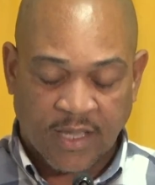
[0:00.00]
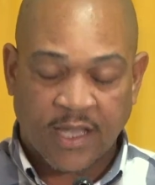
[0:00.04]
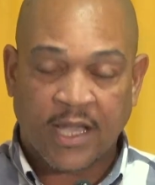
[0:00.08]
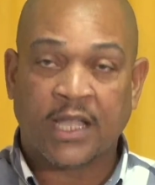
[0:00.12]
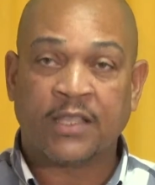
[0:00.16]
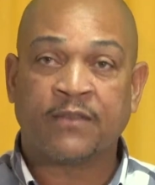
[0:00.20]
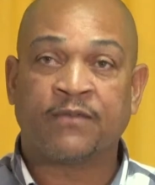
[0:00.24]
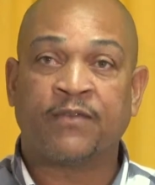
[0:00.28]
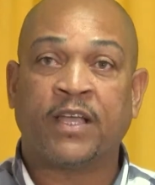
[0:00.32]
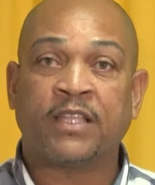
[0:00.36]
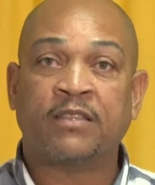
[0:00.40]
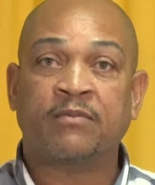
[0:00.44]

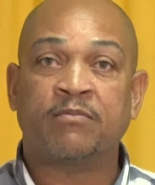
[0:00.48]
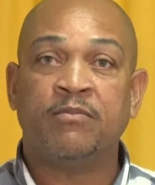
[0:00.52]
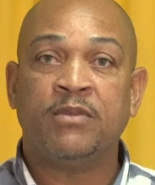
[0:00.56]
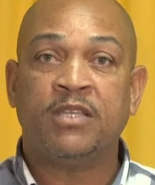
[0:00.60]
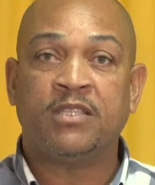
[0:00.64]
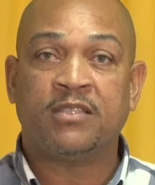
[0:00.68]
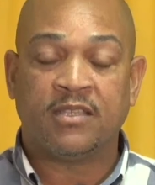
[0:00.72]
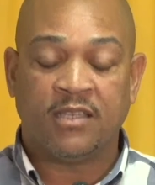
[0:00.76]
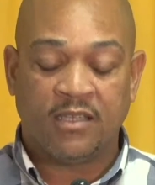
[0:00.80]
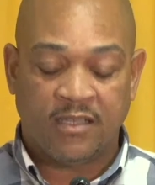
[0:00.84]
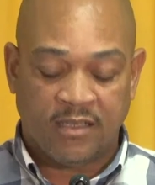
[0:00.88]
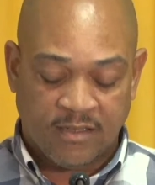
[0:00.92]
At that
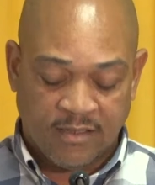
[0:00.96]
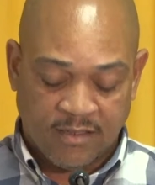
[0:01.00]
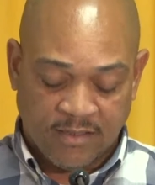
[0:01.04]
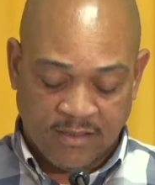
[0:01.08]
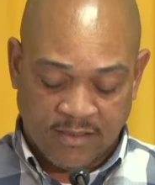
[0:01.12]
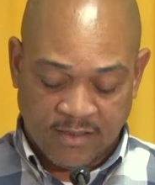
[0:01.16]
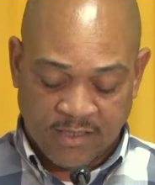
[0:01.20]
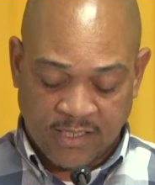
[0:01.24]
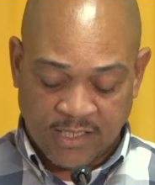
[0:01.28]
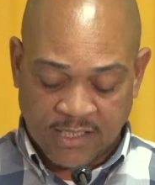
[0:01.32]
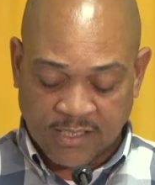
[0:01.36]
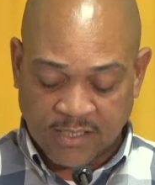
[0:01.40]

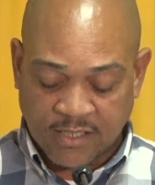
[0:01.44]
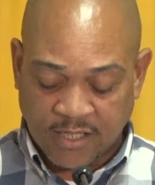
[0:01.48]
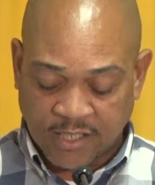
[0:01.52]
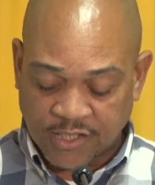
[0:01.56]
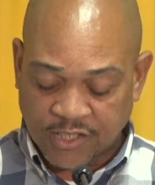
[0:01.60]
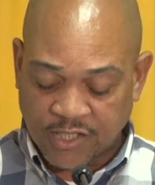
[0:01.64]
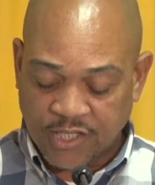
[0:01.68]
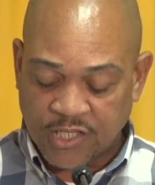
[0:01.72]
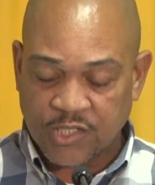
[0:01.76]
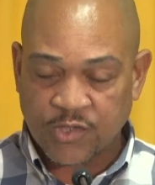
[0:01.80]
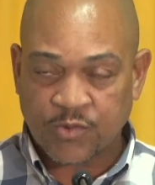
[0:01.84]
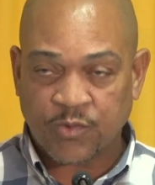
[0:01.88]
meeting,
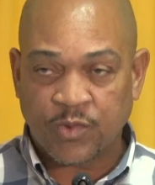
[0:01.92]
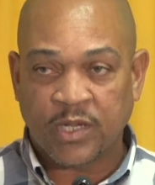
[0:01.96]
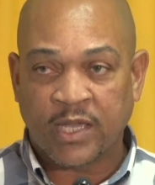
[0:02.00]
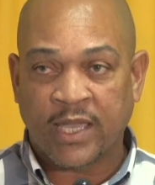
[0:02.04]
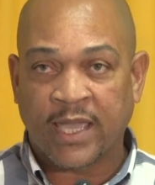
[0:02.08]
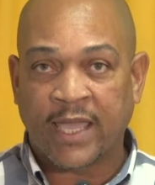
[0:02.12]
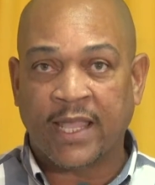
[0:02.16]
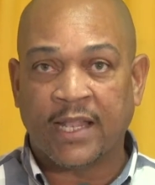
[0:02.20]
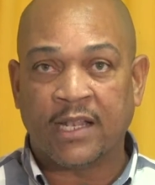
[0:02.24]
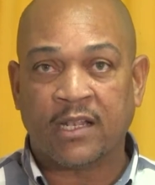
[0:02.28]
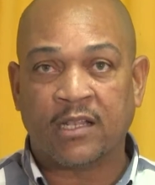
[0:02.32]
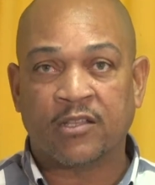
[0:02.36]
discussions were
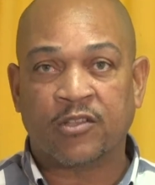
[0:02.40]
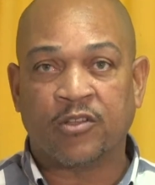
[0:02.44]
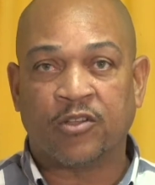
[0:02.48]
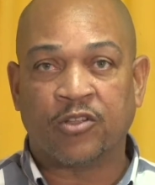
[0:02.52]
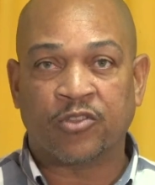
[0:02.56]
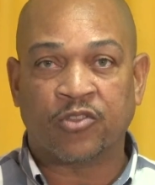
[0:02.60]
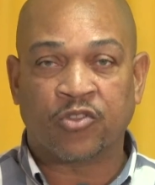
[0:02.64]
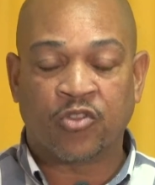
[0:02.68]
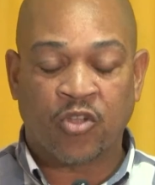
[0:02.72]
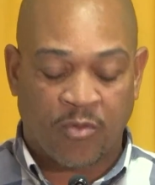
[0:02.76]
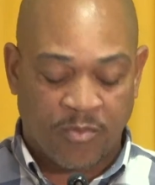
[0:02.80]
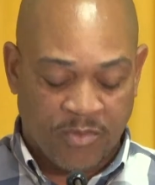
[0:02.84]
held
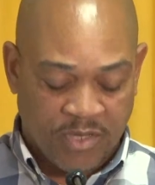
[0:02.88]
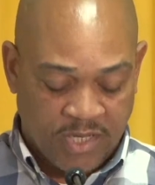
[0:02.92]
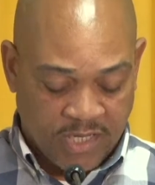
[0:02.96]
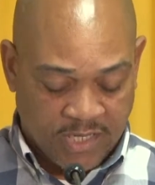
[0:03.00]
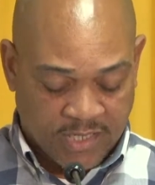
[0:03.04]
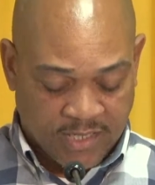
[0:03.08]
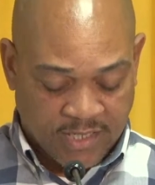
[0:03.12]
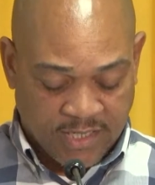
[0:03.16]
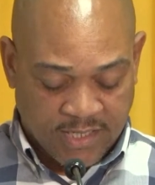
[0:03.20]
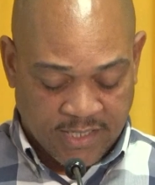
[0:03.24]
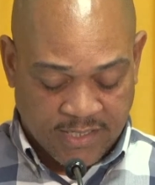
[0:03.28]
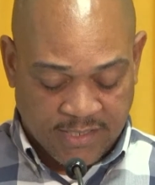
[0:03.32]
on
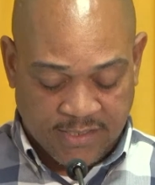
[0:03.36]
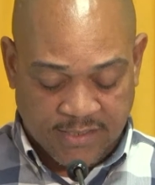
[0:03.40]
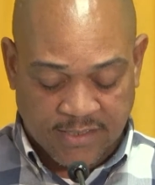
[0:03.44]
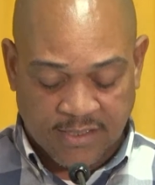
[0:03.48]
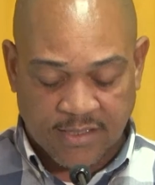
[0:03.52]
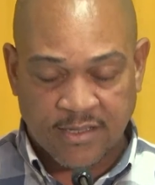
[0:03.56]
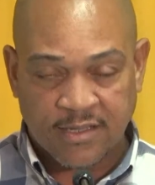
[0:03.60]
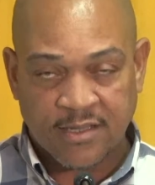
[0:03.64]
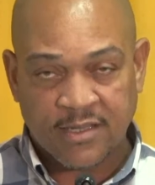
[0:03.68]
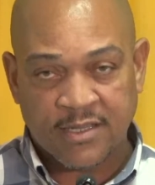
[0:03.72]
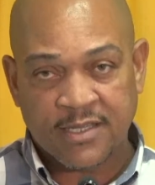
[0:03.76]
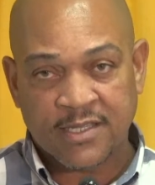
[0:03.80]
Dominica's
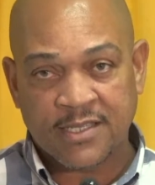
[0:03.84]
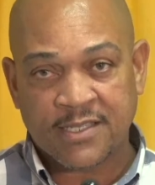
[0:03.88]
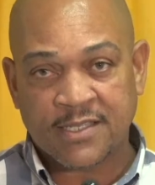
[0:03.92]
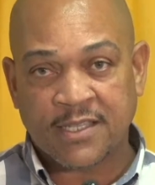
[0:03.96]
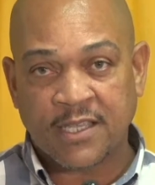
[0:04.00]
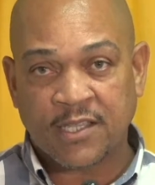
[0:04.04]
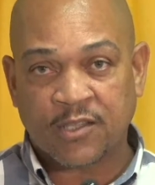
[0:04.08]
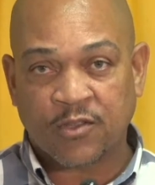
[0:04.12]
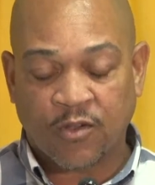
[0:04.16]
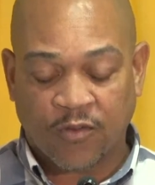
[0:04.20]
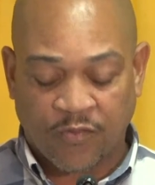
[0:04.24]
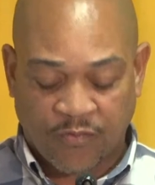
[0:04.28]

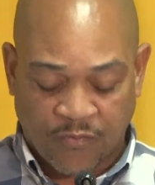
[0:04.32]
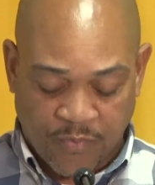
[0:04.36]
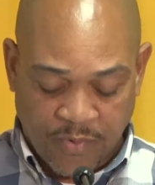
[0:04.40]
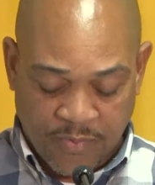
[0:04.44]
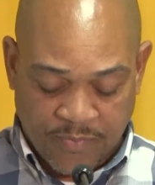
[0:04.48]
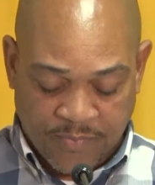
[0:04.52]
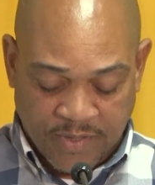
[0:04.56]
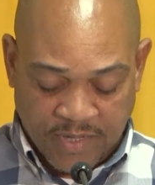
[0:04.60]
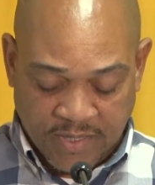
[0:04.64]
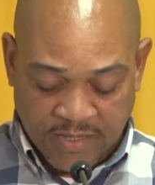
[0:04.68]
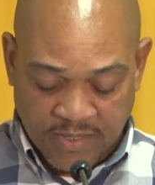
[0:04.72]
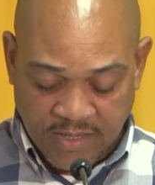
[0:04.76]
state of
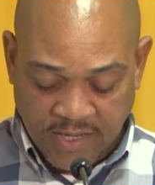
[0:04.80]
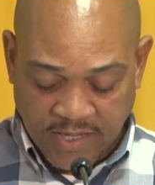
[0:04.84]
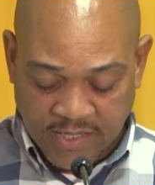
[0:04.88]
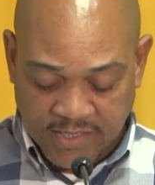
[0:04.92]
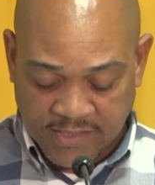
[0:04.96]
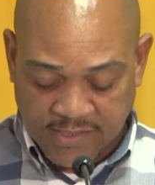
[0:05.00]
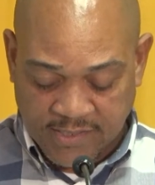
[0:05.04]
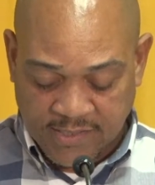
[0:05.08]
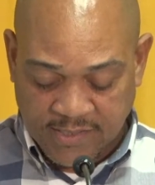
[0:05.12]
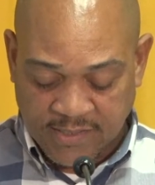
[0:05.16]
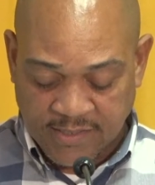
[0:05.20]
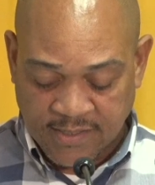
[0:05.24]

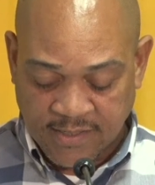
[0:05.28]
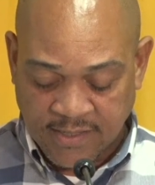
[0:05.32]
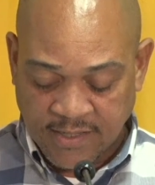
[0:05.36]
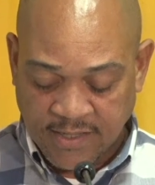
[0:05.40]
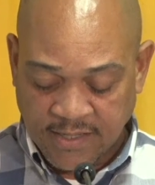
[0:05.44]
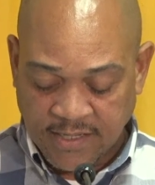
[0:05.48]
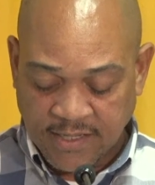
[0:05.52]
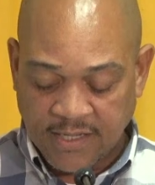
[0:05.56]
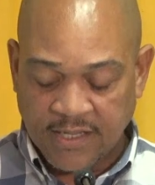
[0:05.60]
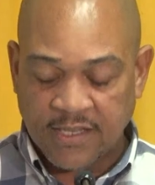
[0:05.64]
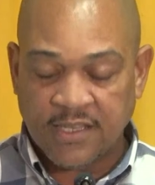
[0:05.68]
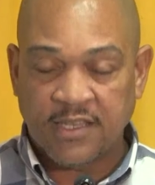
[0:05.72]
preparedness
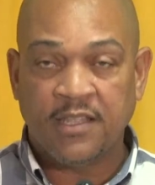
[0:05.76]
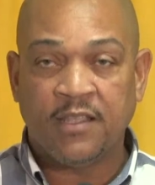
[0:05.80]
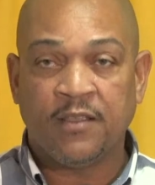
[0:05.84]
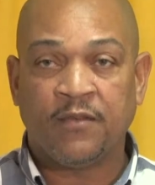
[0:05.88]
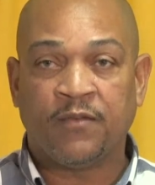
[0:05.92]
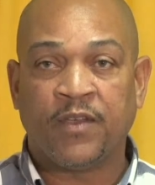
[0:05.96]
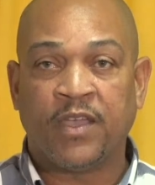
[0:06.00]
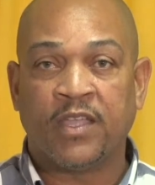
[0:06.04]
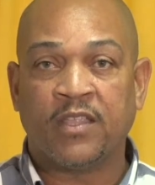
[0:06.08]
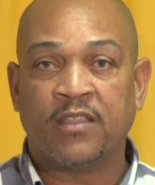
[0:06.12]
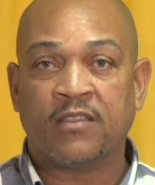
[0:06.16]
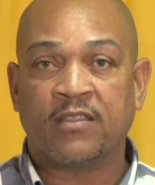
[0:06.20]
in the
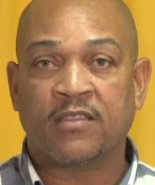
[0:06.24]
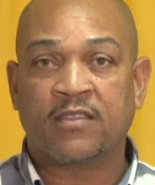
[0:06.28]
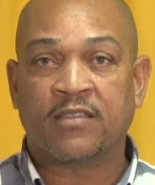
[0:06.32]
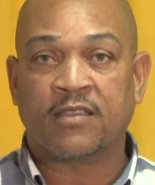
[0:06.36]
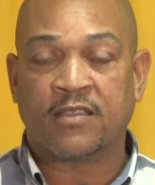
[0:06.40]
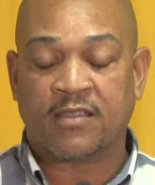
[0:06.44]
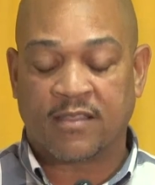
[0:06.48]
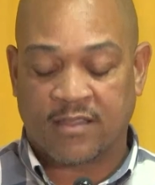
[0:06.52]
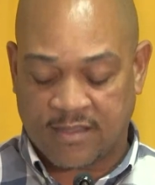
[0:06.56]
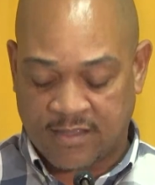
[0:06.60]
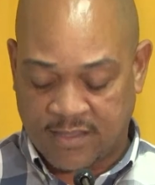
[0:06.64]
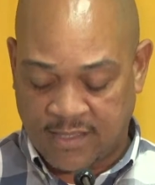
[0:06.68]
event
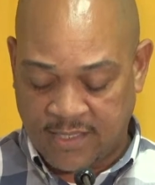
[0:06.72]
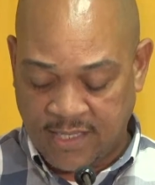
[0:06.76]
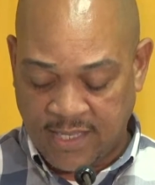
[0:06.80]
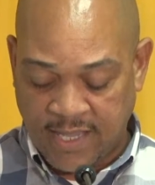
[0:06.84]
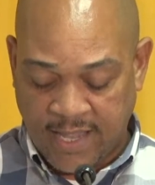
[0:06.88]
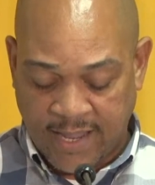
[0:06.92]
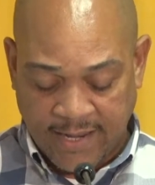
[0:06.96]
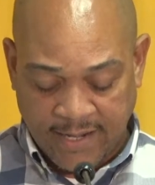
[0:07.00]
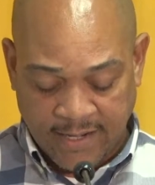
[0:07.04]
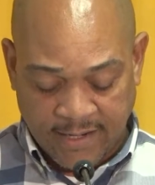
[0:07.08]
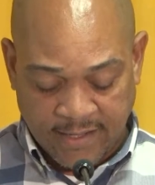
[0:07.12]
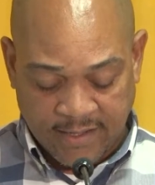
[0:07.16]
the
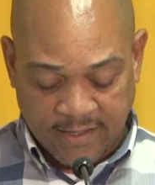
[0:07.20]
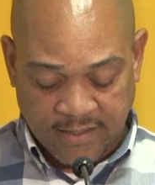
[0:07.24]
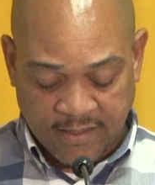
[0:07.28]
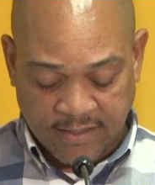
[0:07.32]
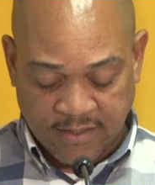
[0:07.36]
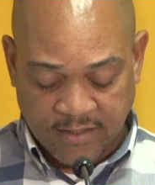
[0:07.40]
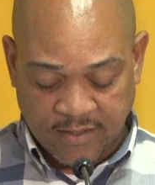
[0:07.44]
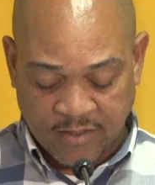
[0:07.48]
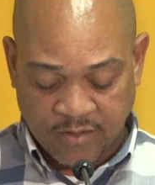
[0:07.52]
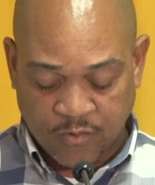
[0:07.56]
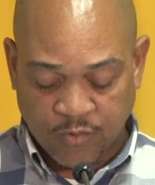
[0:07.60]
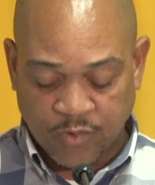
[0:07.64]

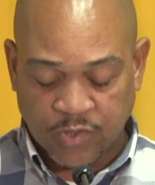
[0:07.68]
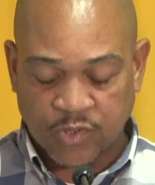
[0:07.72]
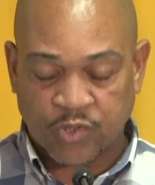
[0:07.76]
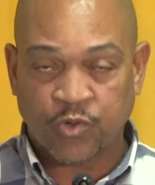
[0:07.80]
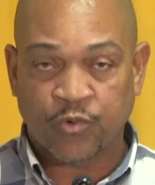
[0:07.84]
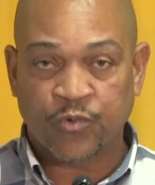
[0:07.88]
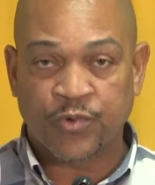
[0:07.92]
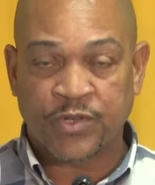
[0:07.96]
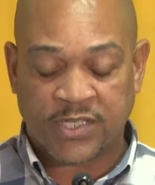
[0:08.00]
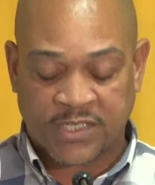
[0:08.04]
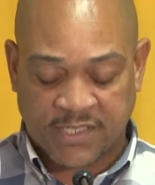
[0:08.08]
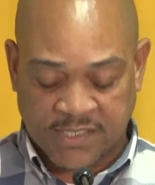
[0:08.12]
island were to
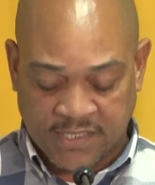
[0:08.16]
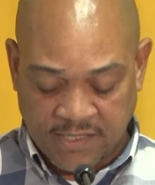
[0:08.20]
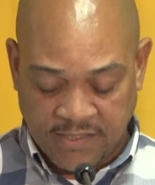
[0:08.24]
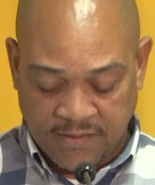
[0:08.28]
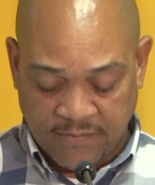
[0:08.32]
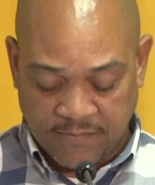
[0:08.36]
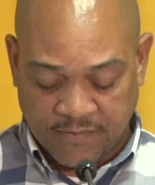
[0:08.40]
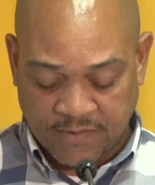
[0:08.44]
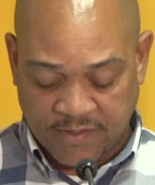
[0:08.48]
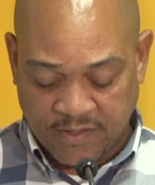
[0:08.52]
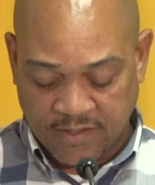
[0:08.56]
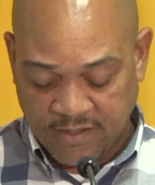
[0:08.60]

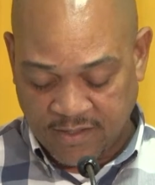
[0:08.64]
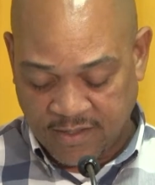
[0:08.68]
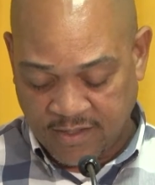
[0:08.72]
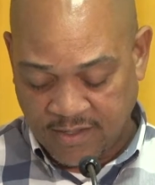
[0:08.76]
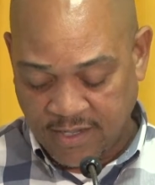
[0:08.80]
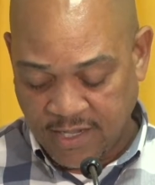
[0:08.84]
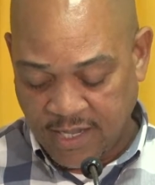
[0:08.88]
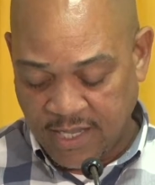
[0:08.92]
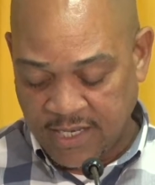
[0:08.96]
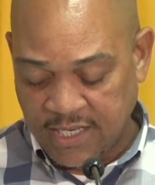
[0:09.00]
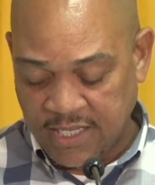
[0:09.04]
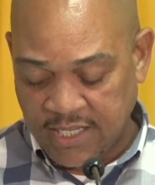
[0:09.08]
receive
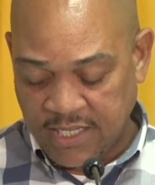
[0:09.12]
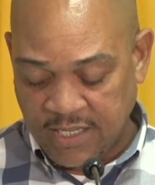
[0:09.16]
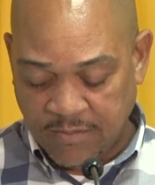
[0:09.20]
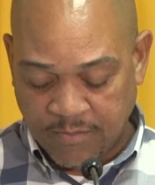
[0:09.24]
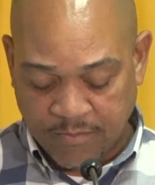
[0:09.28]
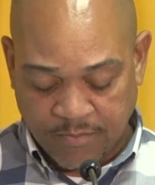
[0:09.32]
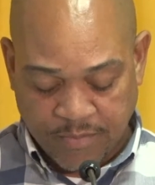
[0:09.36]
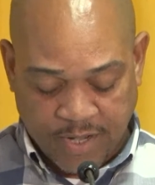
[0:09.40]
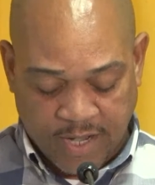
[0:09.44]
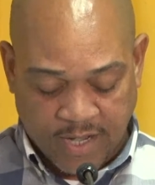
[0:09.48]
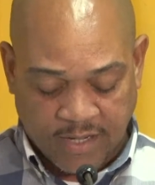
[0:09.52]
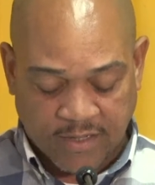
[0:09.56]
any
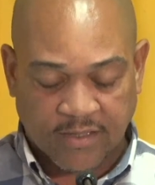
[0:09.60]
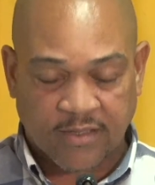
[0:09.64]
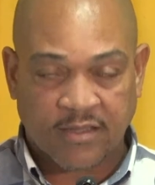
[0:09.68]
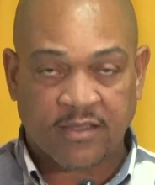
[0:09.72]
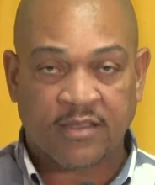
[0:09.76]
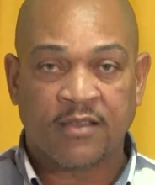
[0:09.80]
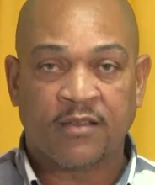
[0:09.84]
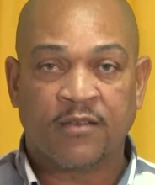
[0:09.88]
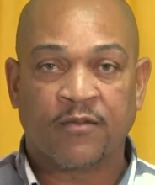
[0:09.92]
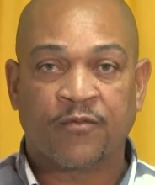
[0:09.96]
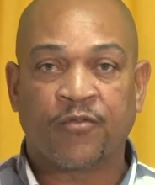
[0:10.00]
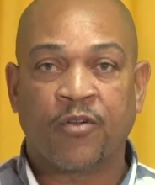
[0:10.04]
impact
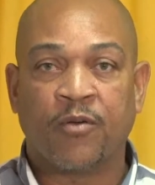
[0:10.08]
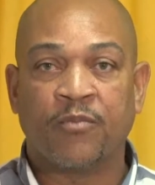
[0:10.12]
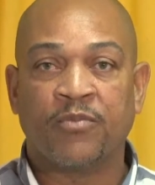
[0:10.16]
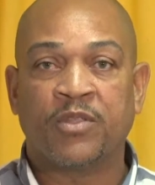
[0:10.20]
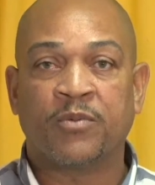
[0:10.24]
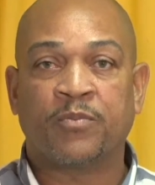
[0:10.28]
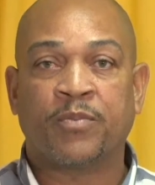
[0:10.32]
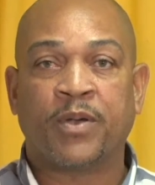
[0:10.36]
from the